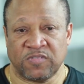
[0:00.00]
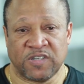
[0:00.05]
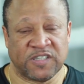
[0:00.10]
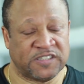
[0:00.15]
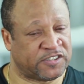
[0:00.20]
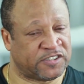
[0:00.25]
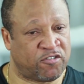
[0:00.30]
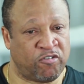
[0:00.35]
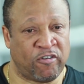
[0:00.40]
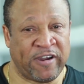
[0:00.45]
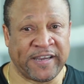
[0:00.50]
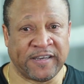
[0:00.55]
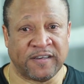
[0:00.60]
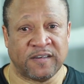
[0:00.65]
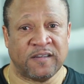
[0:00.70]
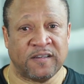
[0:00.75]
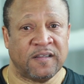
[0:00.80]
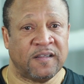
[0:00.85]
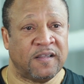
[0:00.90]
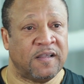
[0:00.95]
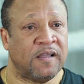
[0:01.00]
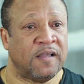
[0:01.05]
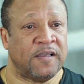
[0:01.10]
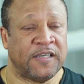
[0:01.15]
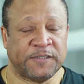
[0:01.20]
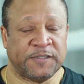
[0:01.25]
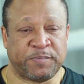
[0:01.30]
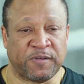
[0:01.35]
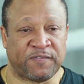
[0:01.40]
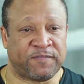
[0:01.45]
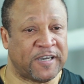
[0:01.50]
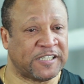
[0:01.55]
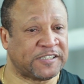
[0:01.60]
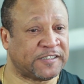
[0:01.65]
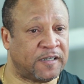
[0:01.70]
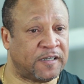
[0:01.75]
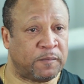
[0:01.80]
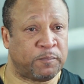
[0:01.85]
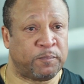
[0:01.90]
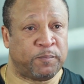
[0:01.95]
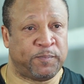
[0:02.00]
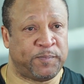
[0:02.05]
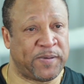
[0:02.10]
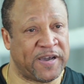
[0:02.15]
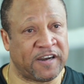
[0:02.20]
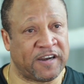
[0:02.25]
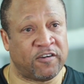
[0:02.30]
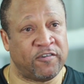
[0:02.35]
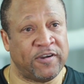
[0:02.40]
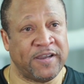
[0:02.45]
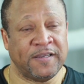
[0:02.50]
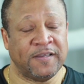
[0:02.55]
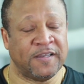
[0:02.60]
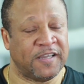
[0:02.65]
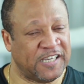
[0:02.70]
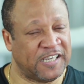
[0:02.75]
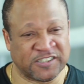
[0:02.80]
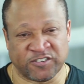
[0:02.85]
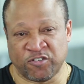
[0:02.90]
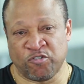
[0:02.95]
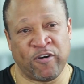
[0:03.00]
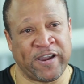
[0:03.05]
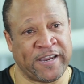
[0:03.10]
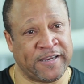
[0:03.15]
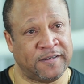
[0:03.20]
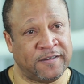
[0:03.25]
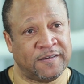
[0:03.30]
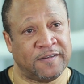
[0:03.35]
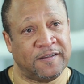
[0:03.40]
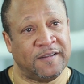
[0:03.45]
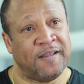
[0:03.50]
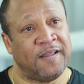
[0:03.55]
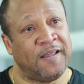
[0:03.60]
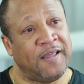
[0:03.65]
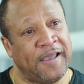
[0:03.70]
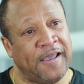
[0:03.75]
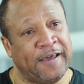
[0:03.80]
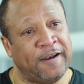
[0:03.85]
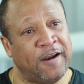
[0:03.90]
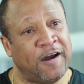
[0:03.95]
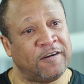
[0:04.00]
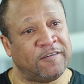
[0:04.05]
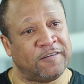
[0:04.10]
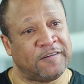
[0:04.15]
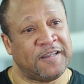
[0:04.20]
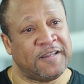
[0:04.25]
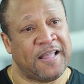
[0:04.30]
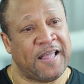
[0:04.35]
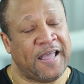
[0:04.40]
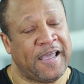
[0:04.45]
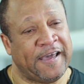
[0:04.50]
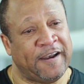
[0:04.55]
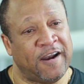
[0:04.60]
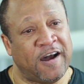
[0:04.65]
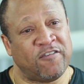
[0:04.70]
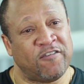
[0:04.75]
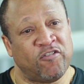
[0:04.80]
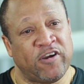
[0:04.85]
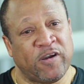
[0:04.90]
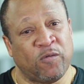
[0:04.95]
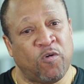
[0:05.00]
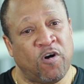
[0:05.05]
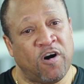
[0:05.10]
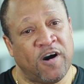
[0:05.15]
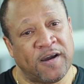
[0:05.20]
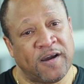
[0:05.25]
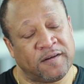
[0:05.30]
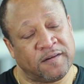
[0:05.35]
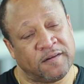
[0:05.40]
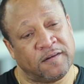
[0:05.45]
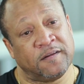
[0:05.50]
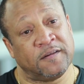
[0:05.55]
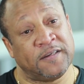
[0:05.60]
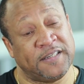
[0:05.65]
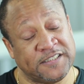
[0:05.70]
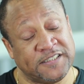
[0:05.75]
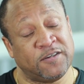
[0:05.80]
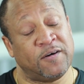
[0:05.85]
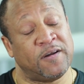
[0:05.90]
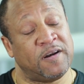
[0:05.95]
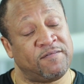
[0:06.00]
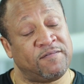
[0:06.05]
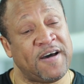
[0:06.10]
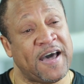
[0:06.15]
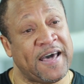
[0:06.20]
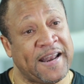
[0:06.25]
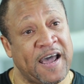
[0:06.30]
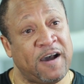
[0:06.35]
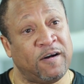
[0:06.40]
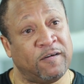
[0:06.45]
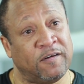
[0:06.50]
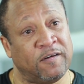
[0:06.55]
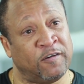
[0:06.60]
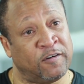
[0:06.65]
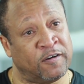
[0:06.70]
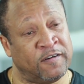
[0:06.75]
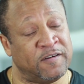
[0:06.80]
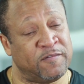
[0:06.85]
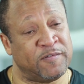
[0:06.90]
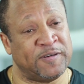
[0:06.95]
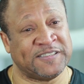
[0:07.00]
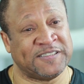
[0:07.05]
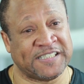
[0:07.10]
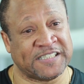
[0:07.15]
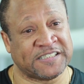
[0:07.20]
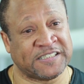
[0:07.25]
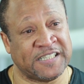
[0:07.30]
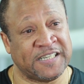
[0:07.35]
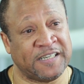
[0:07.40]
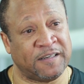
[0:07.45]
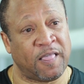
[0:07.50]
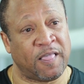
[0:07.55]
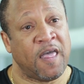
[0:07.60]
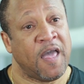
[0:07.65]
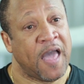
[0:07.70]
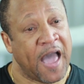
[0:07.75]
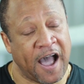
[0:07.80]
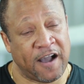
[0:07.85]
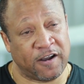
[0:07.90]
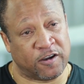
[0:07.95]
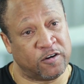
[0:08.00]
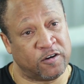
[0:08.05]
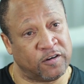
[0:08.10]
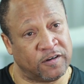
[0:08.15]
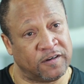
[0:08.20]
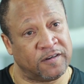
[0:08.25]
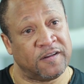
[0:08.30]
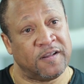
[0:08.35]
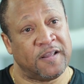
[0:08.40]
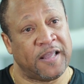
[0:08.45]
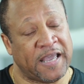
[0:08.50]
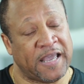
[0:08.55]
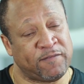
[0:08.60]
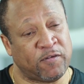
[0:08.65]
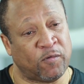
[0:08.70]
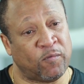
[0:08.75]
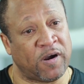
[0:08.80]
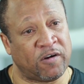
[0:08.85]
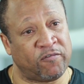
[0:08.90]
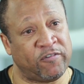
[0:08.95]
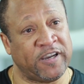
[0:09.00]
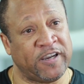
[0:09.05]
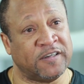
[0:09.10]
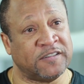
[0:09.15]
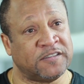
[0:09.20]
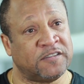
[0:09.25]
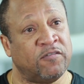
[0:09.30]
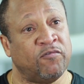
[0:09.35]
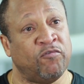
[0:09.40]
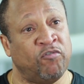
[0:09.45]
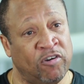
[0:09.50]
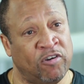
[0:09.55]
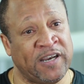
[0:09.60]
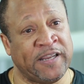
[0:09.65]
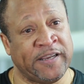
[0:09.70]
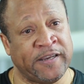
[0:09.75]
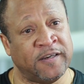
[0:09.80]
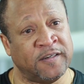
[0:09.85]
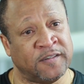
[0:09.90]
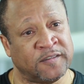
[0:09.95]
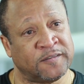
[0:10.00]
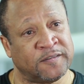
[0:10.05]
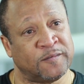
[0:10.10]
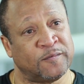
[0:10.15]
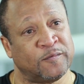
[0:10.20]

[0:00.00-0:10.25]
is great. His professional pedigree is great. And Andre Ward, he's going to find out on November 16th how good Evan Rodriguez really is.